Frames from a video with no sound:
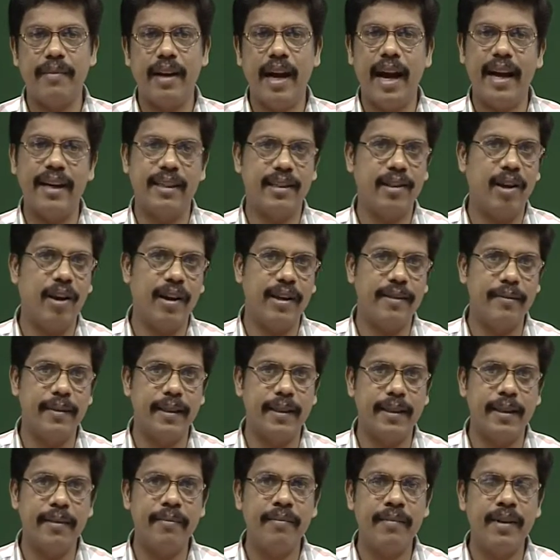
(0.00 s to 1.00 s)
and
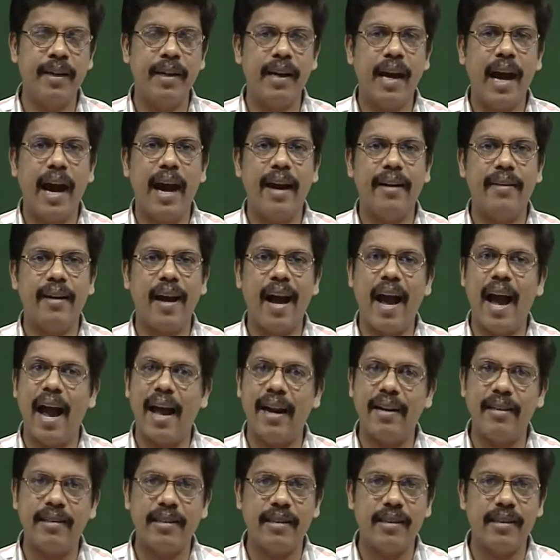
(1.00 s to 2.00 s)
solipsism; and the
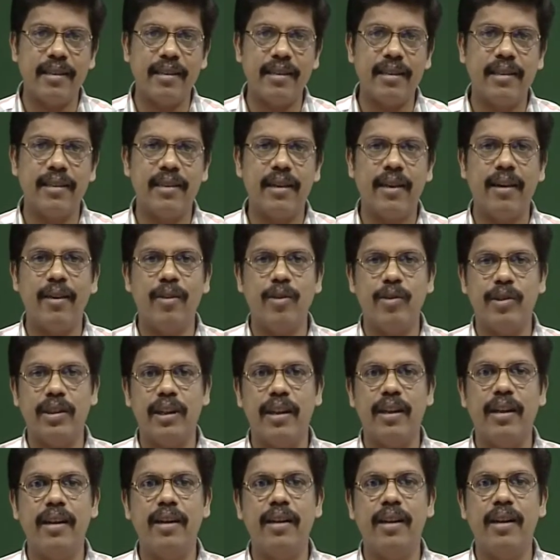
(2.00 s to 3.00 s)
answers
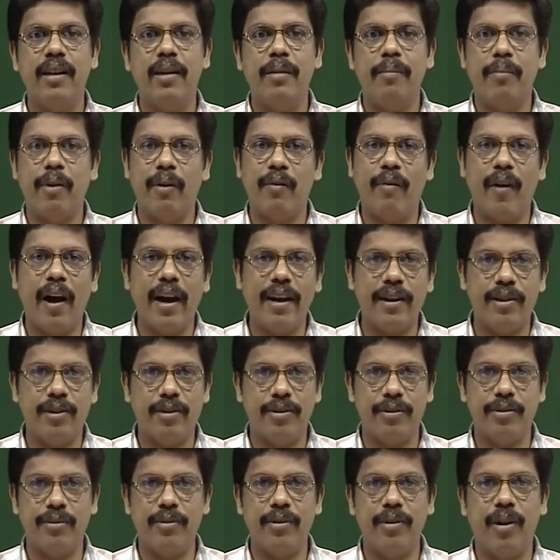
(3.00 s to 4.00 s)
Husserl provide
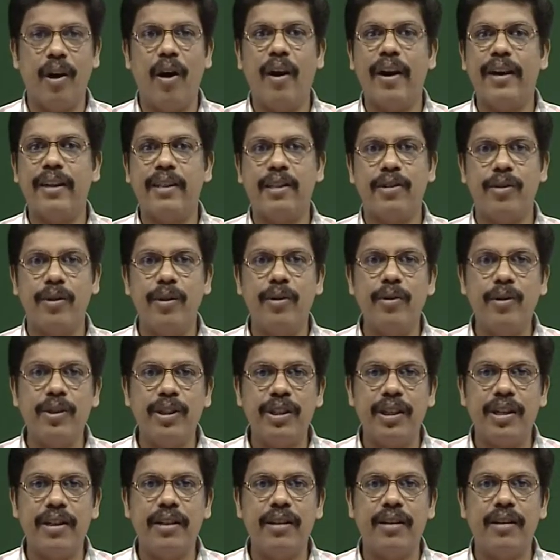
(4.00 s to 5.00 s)
to, or a
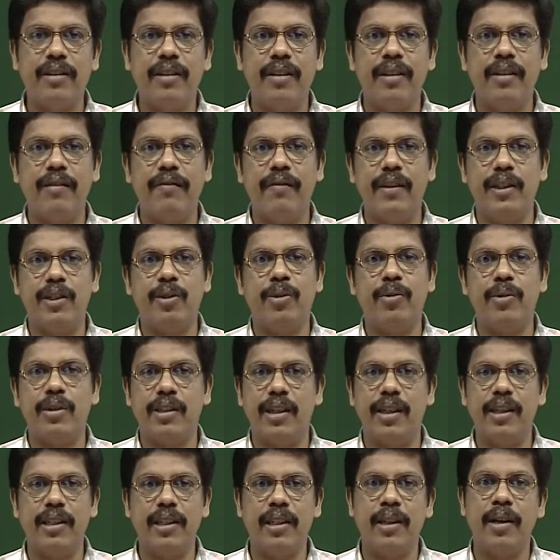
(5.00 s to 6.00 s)
solution which
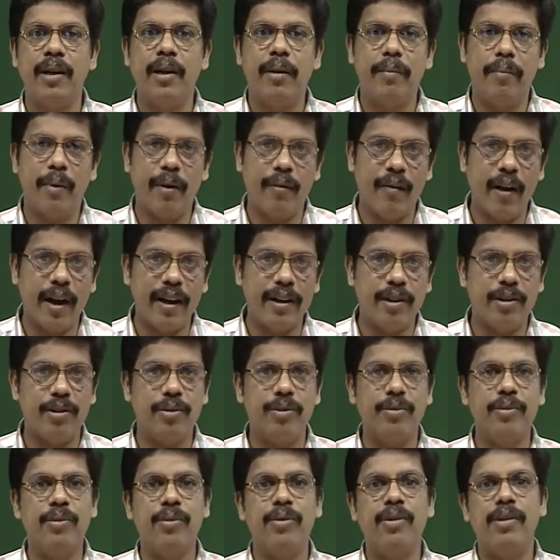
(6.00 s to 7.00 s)
Husserl provide
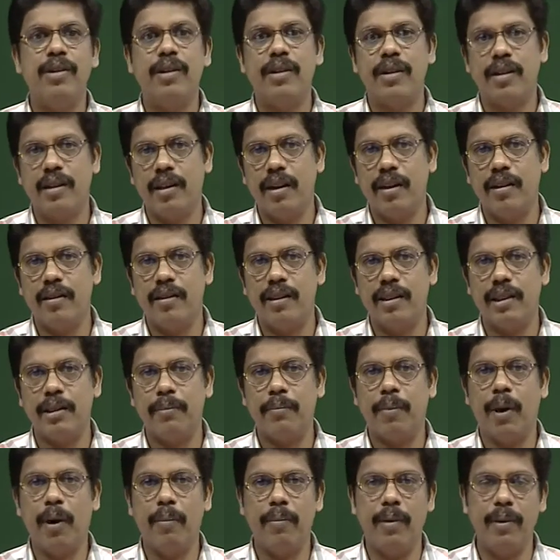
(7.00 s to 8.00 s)
to this
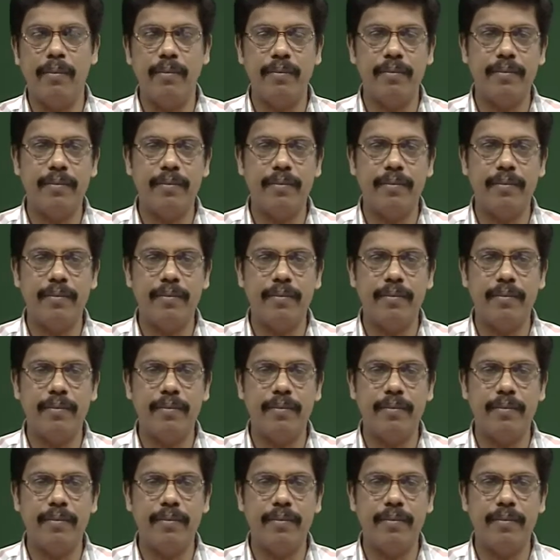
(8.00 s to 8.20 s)
problem,